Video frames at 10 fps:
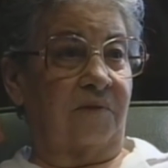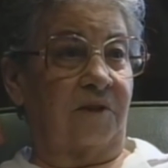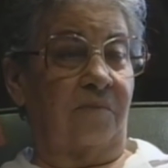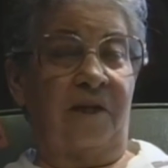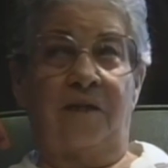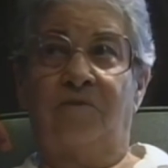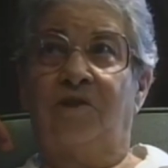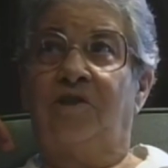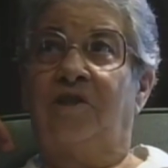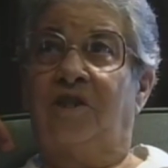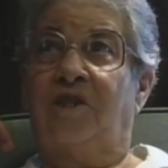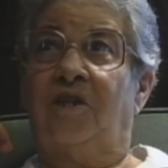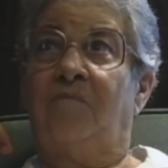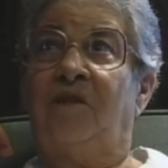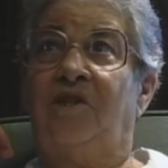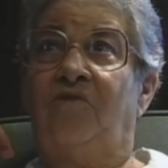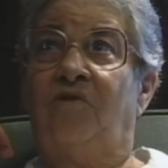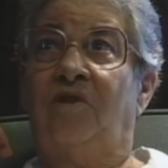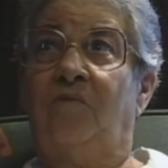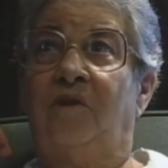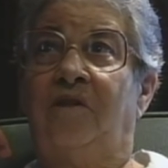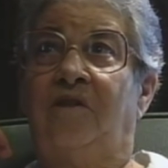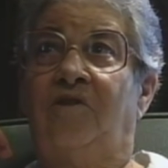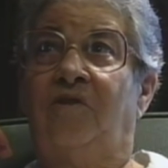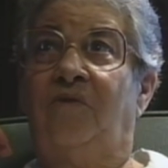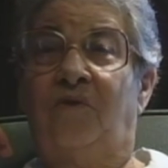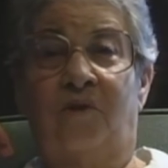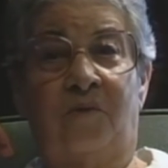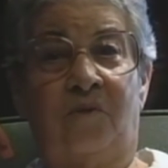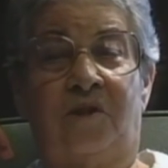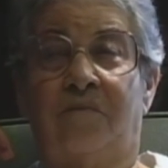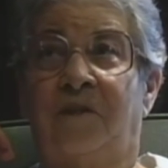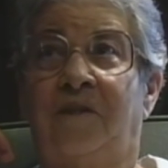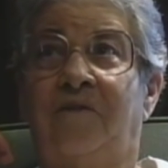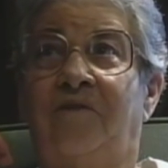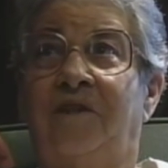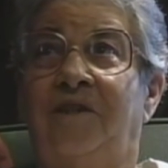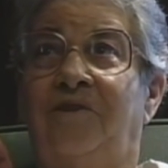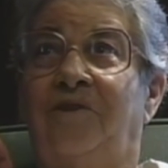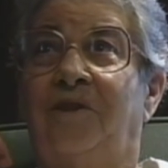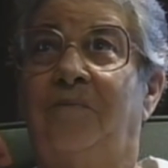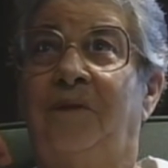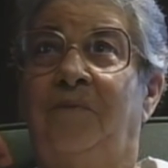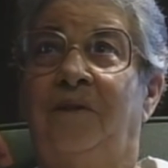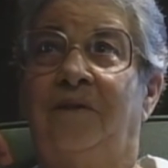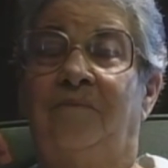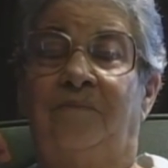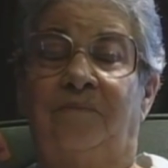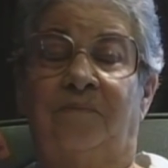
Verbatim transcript: Sometimes so, it's just the company you run with. You know, if you mm-hmm. run with somebody that drinks, you're going to be with them.